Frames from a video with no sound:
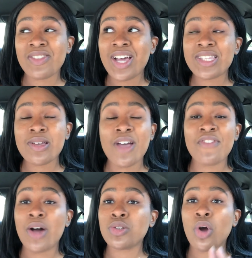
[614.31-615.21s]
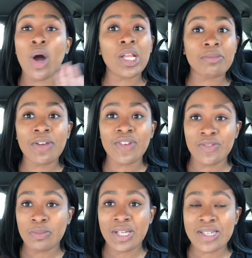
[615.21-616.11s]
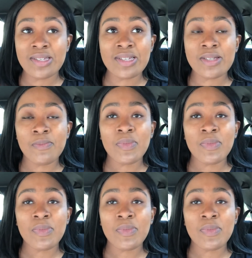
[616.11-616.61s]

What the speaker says: That's how I found all of my favorite places.